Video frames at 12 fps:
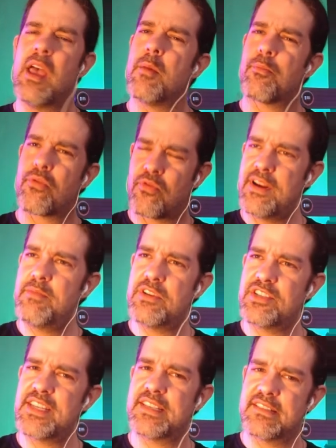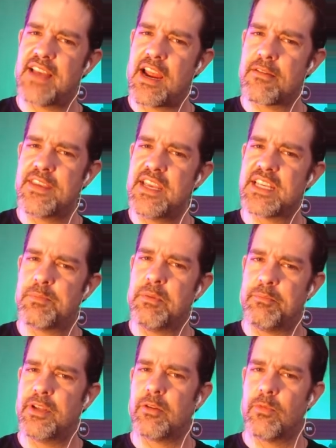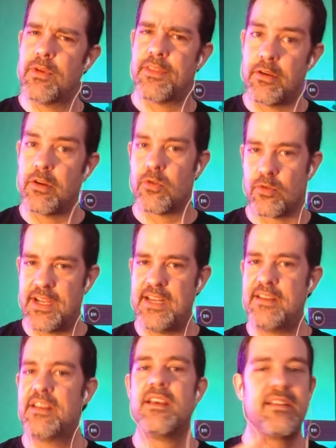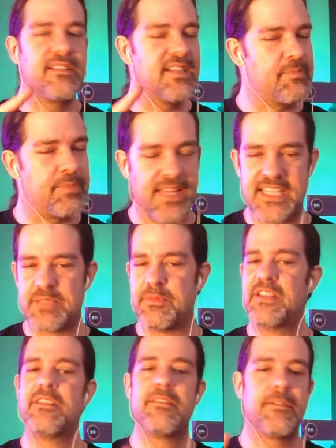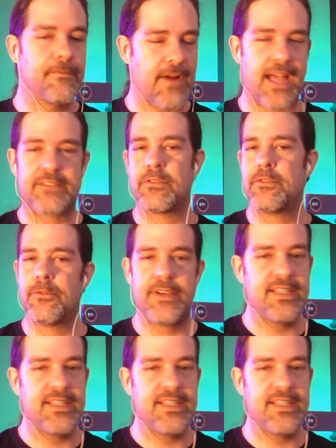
Pretty much this entire thing has been built with grid, displacement, fractal noise,